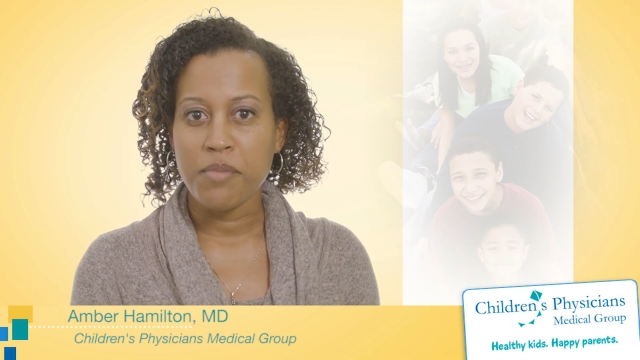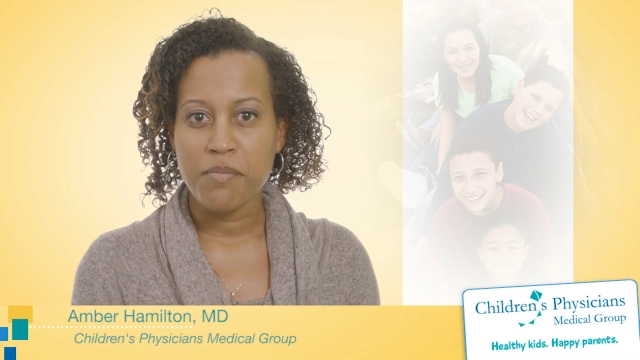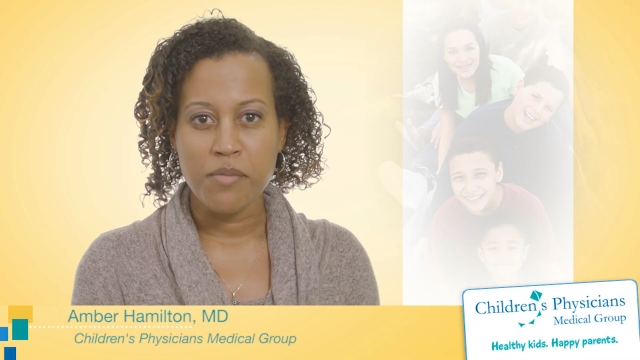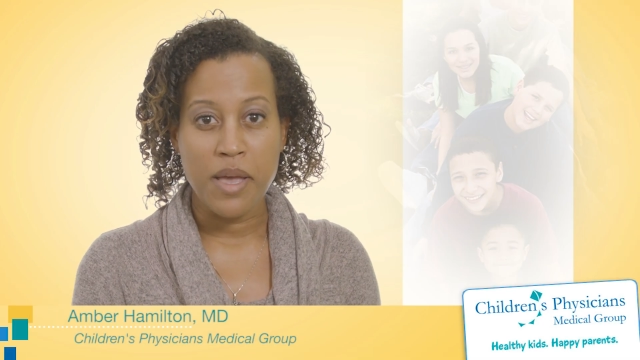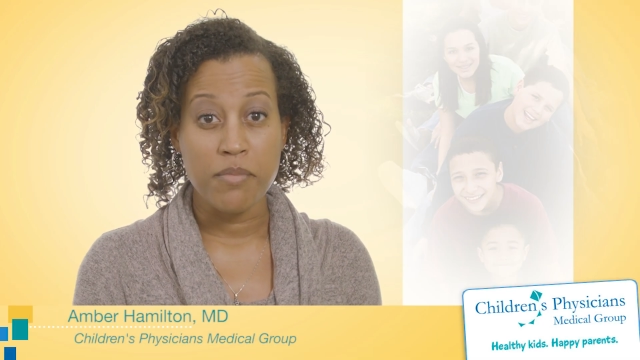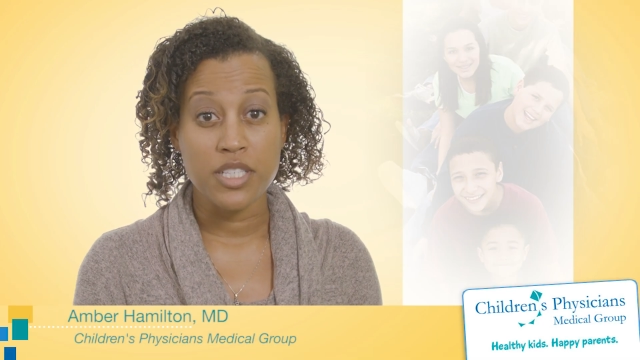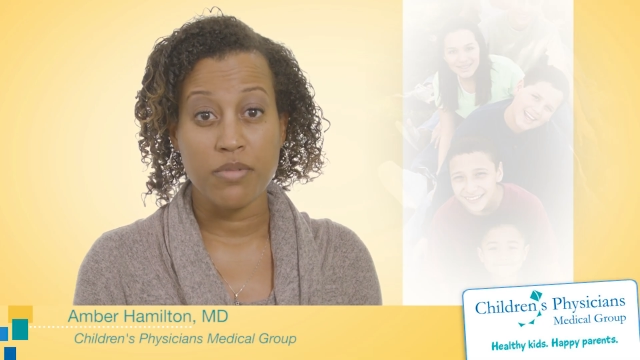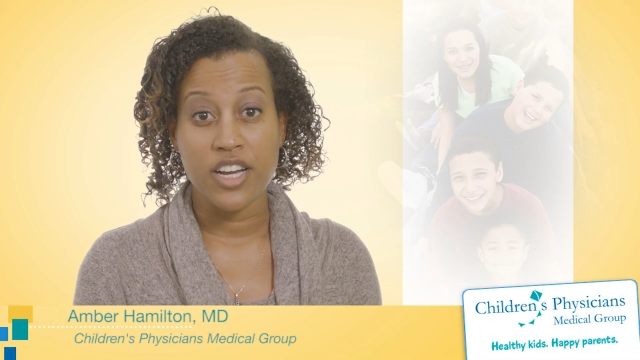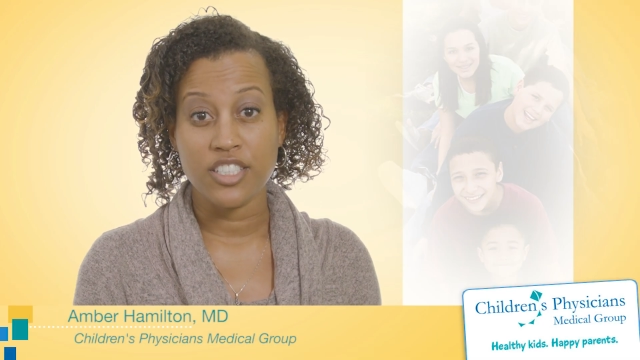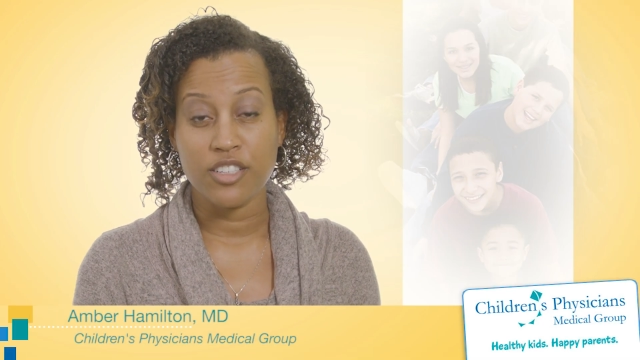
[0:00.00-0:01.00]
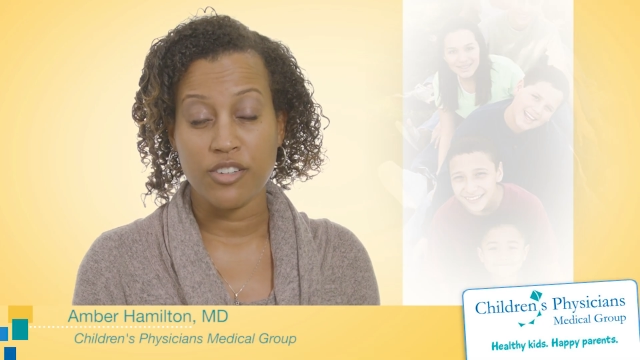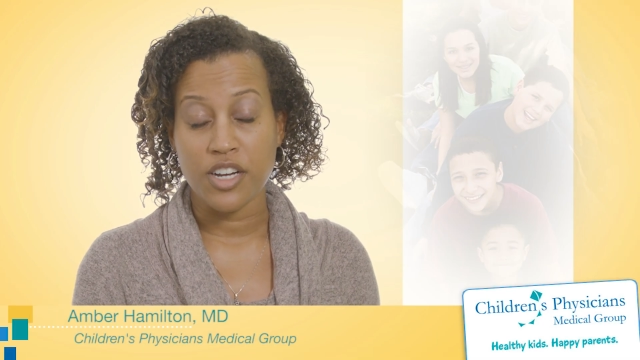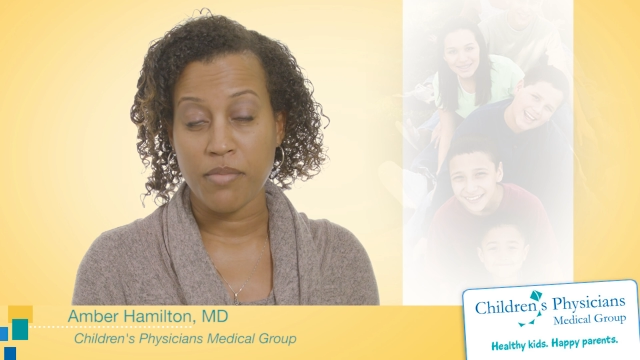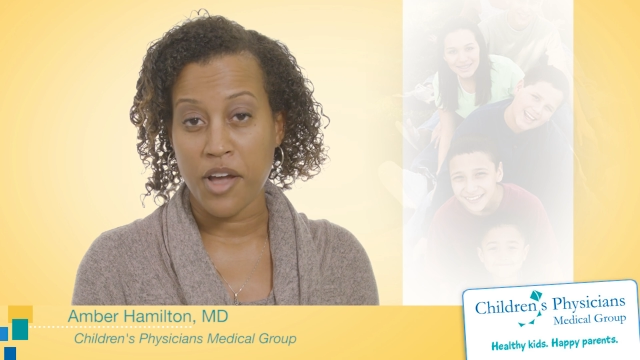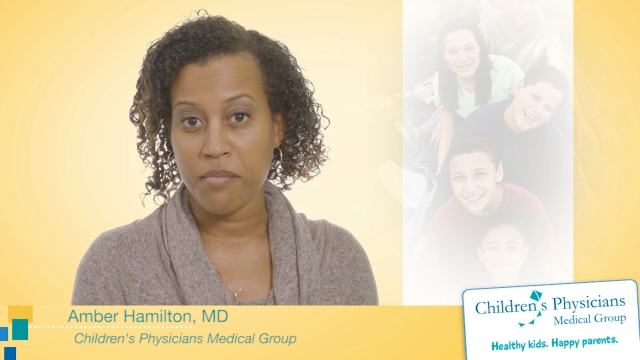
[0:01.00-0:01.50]
people might be surprised to
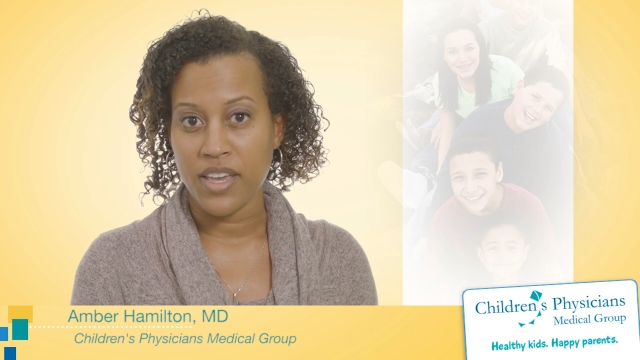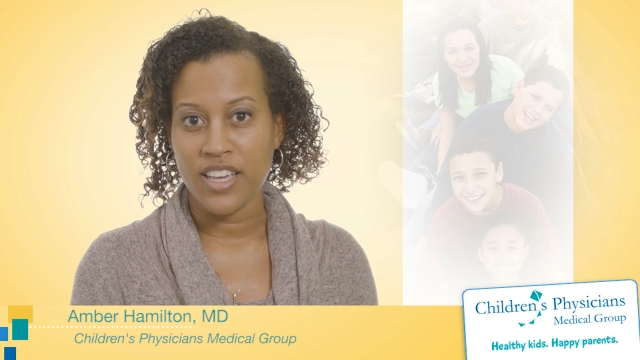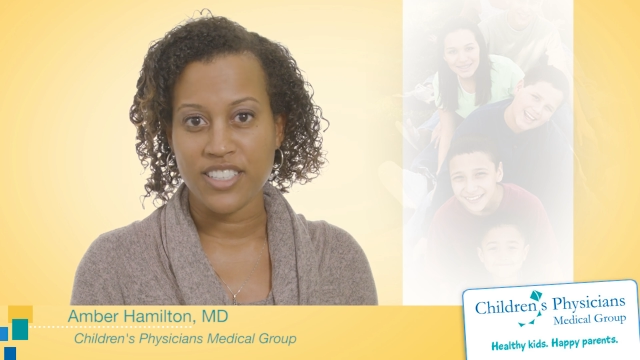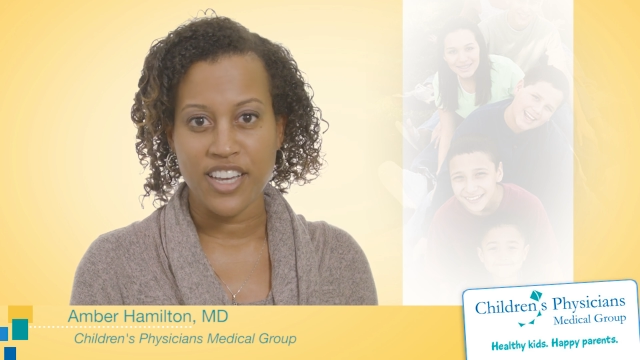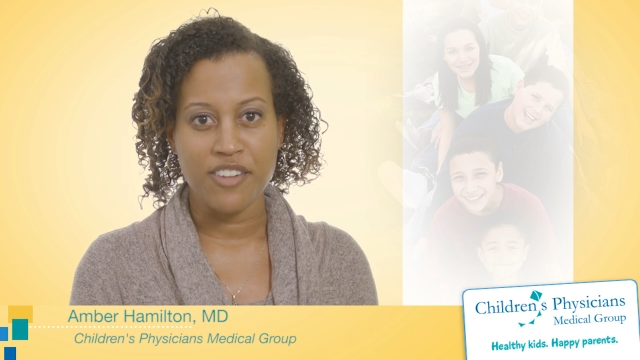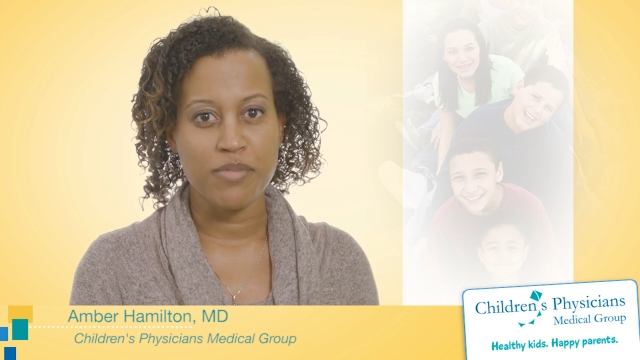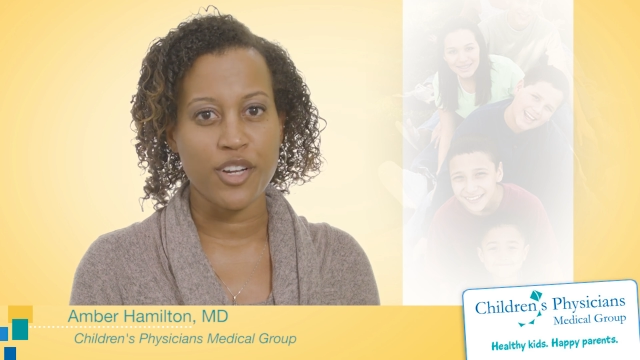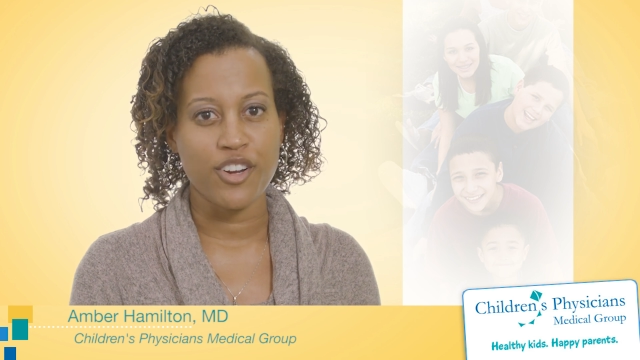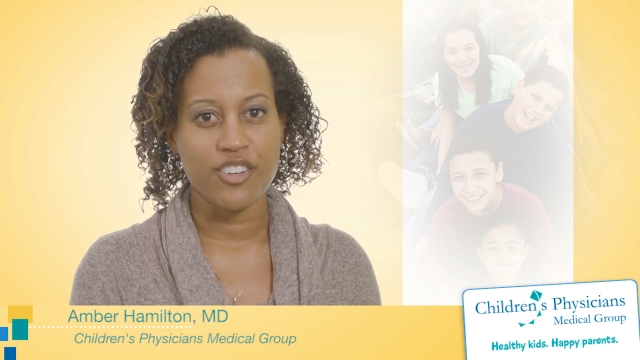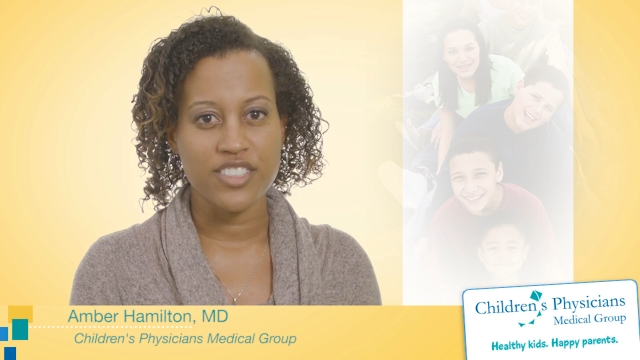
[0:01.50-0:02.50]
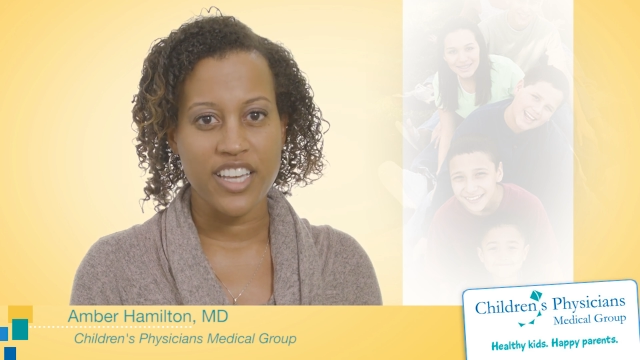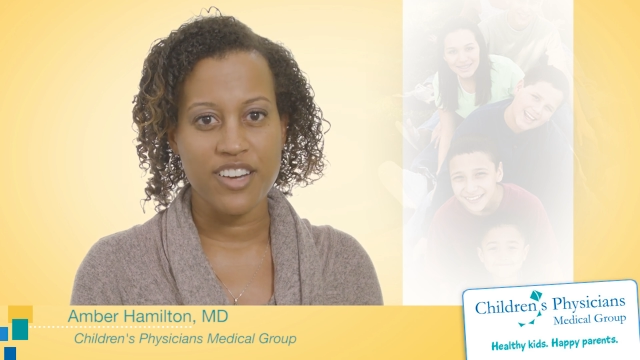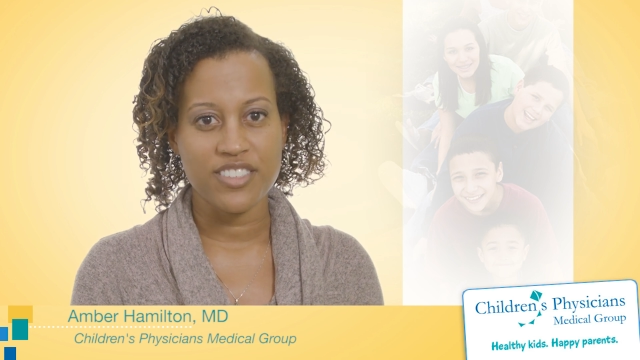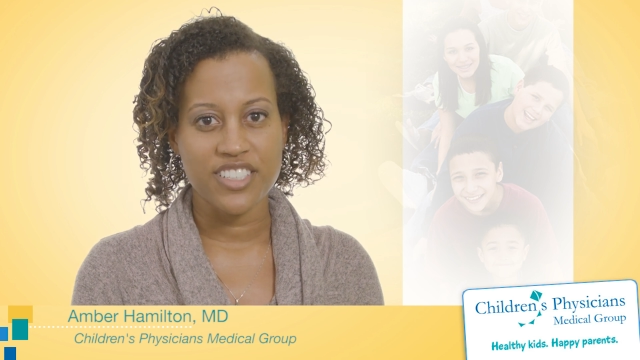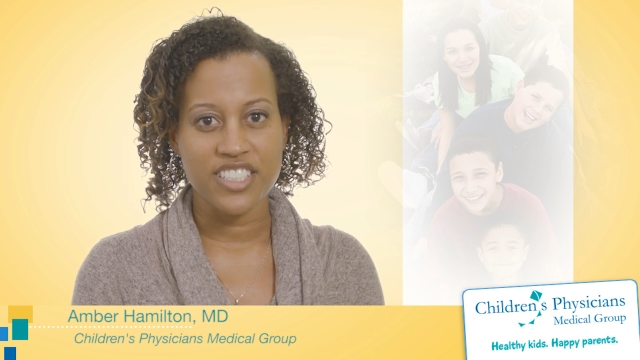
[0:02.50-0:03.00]
learn about me is that I've been a Girl
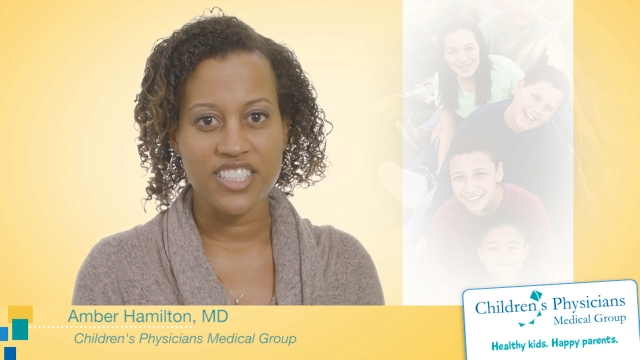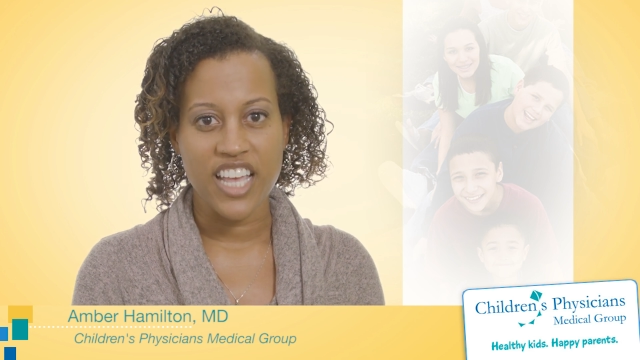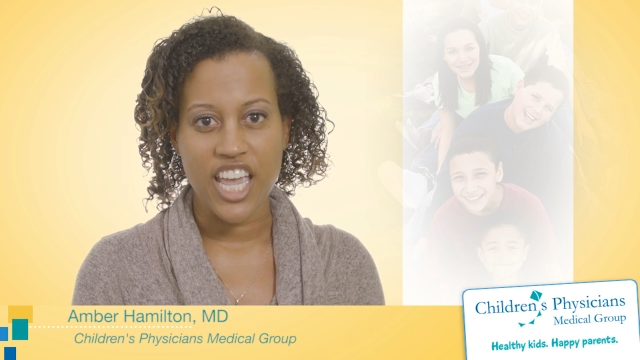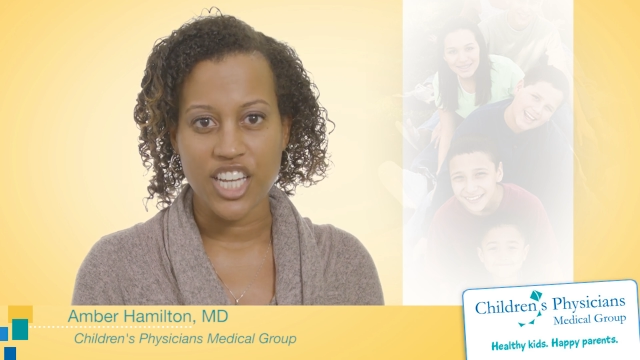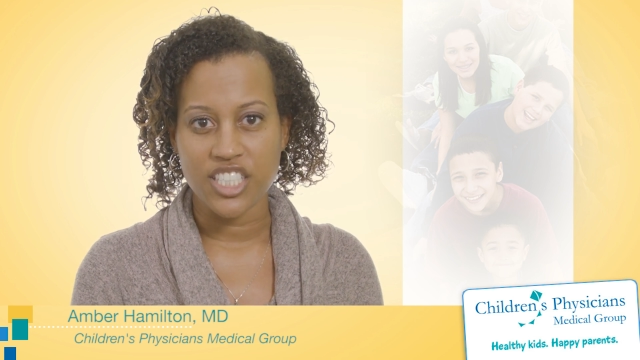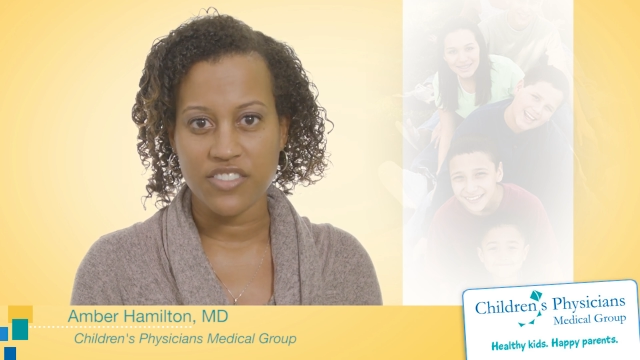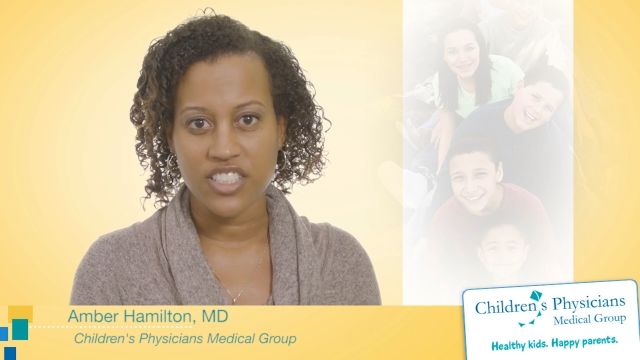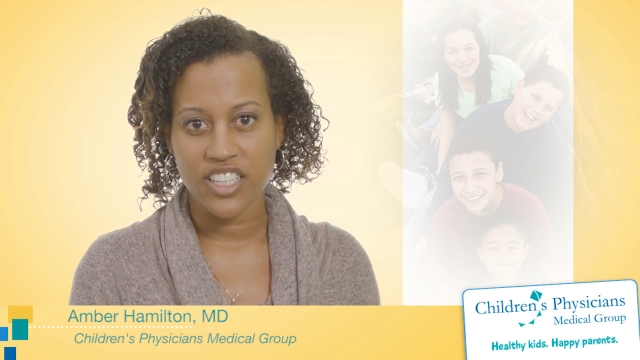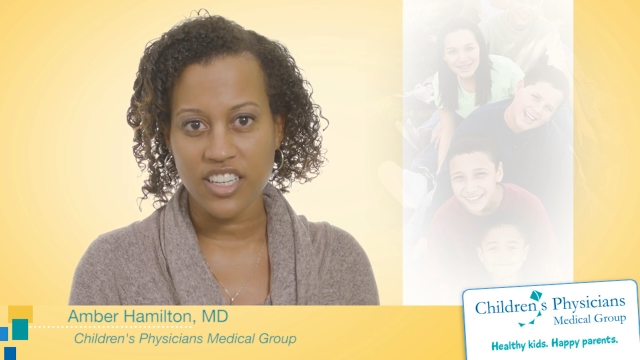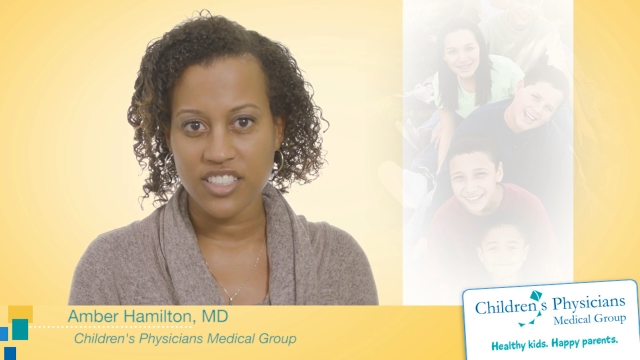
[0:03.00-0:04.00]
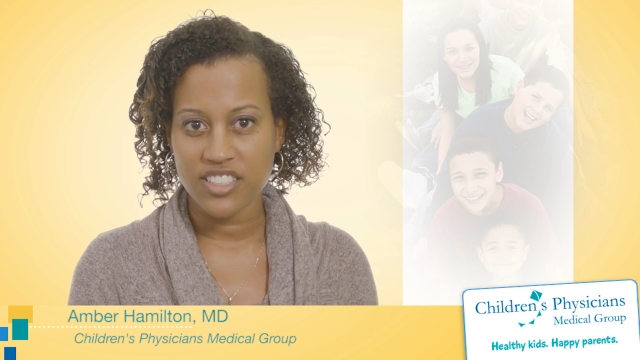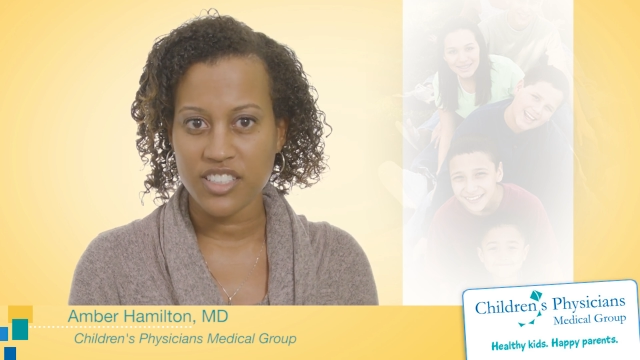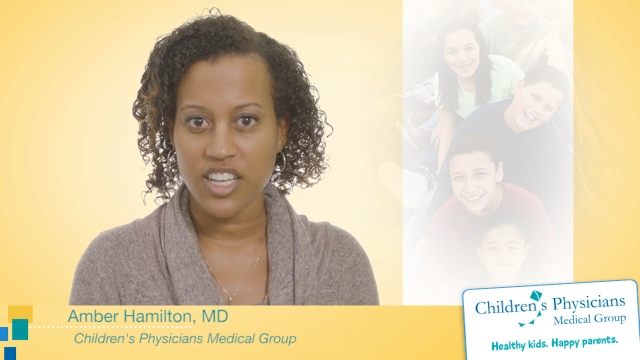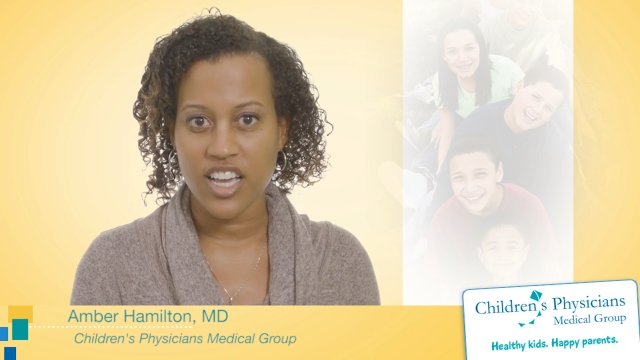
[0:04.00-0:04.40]
Scout since the age of six.